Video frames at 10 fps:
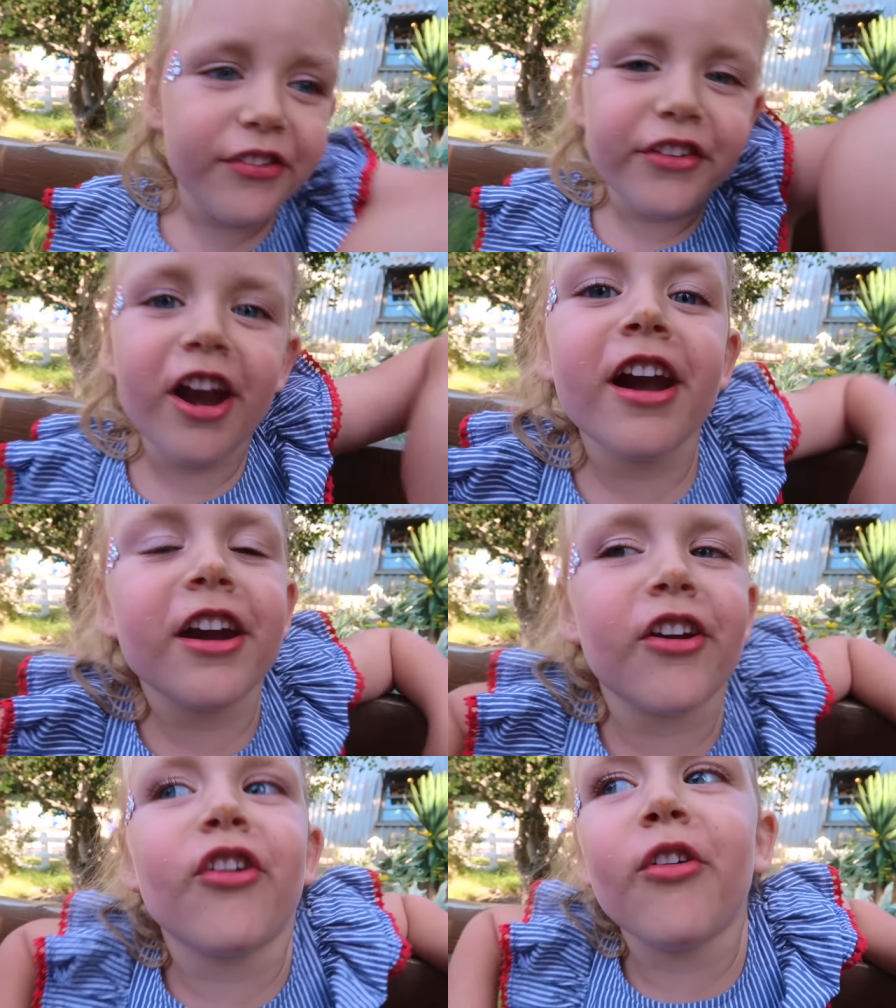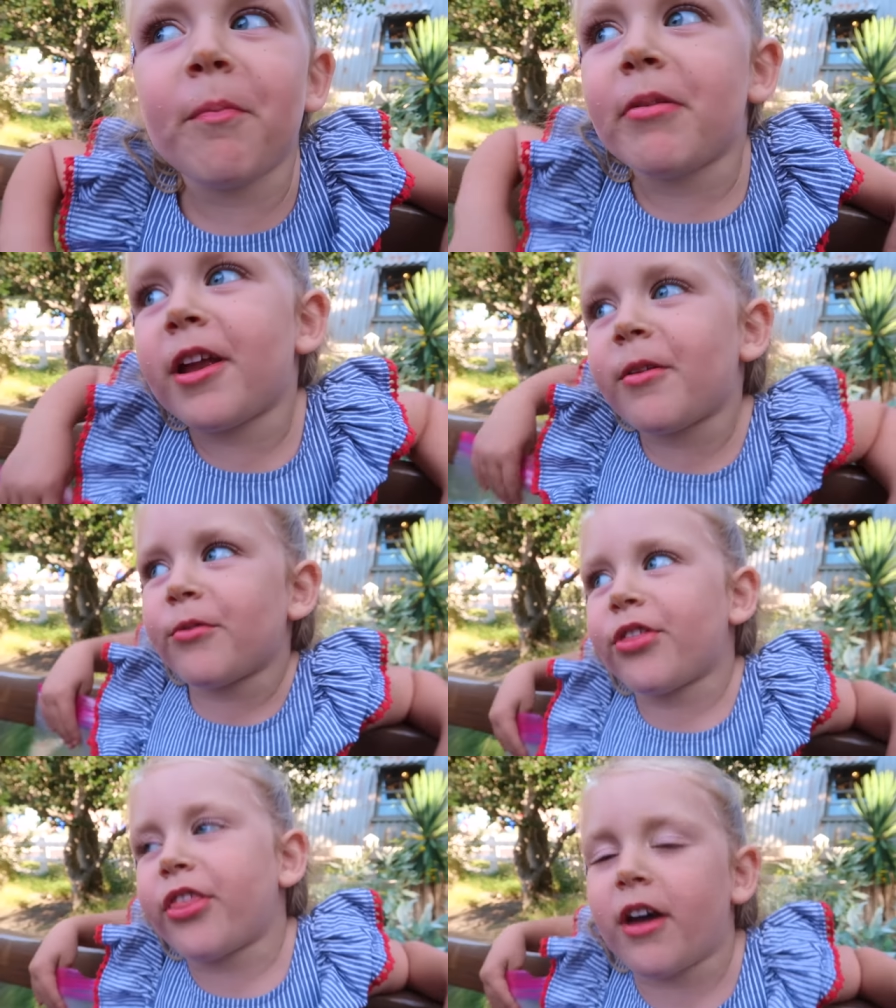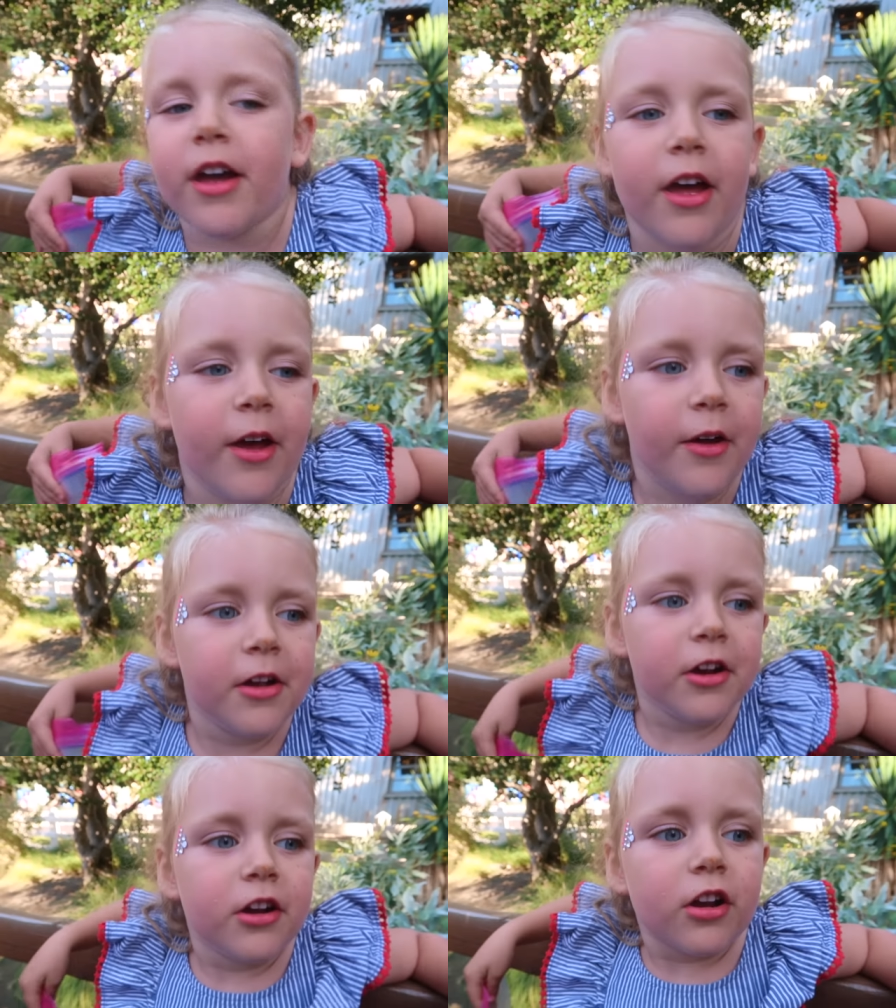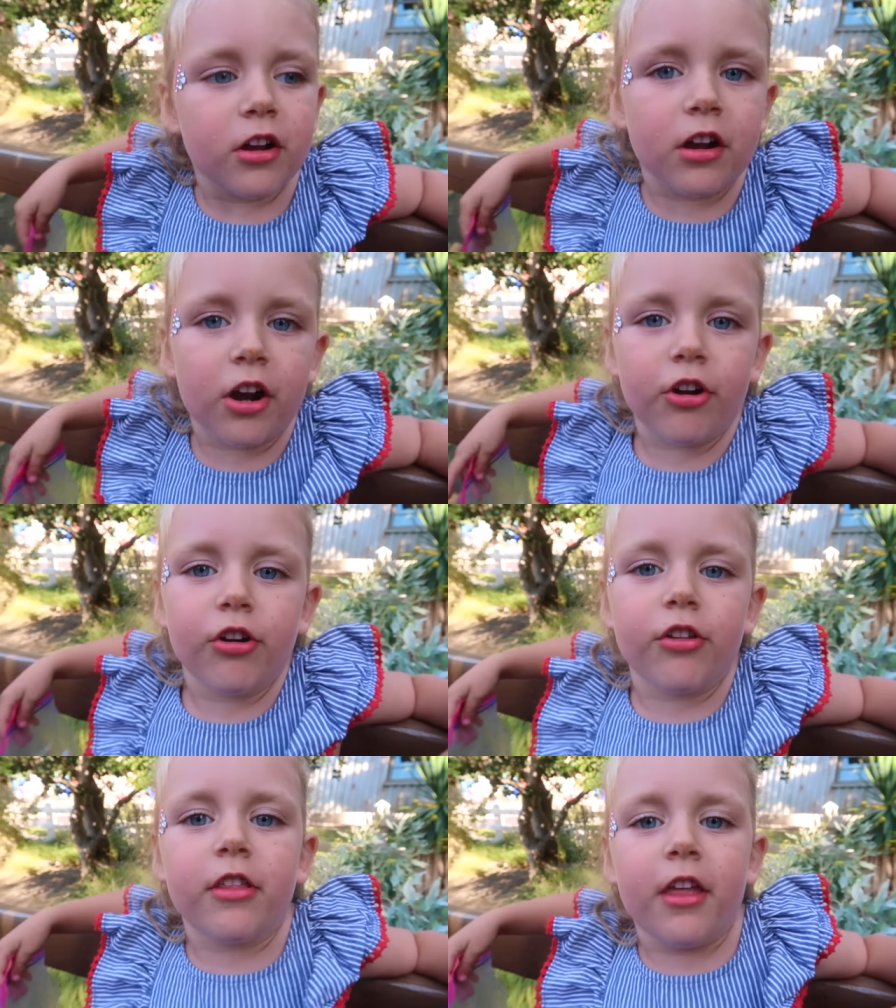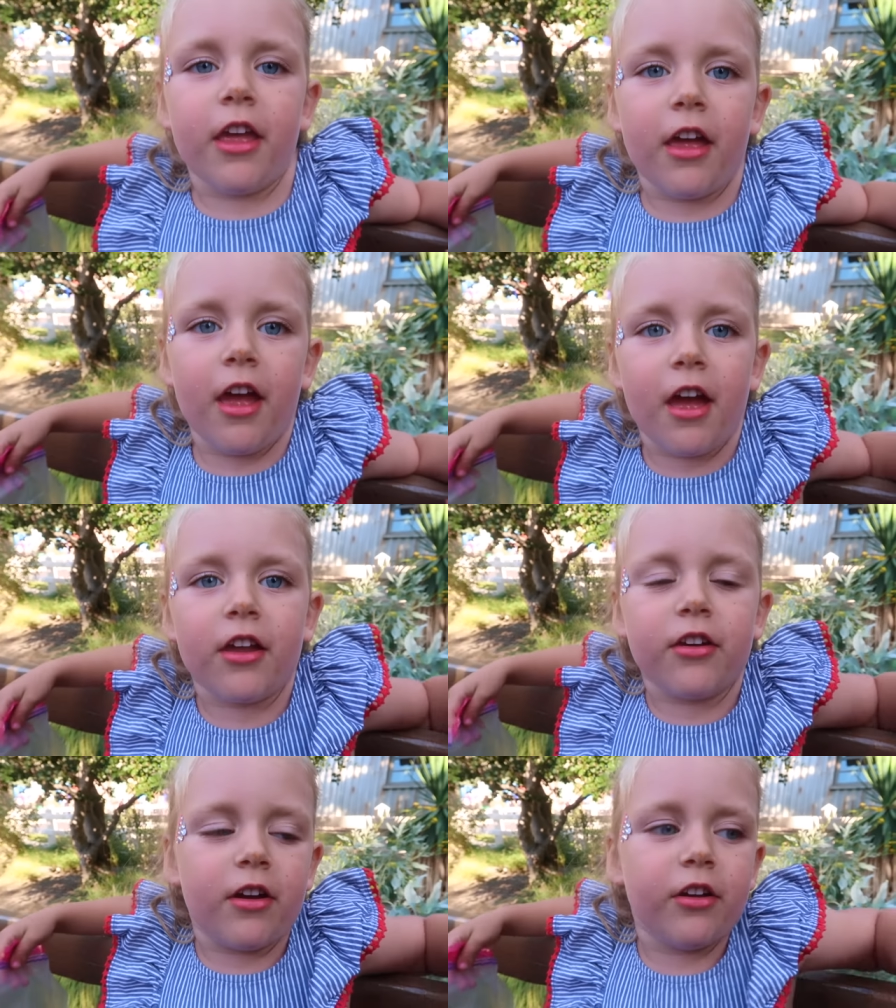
saw a girl playing with a girl that had